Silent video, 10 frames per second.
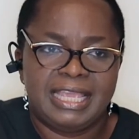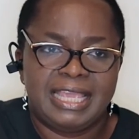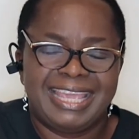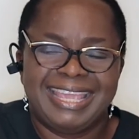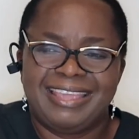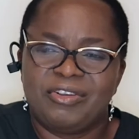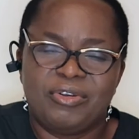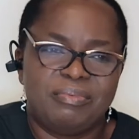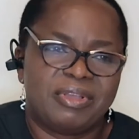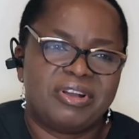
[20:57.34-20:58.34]
it
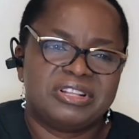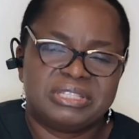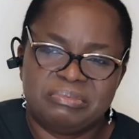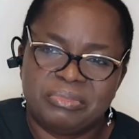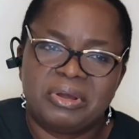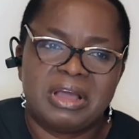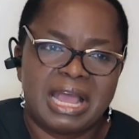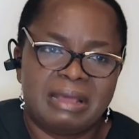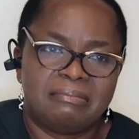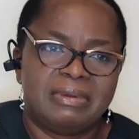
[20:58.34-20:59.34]
could be causing more
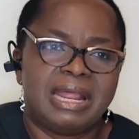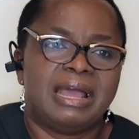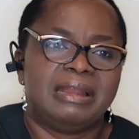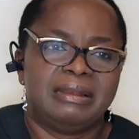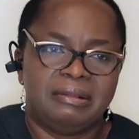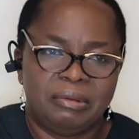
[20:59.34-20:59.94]
harm than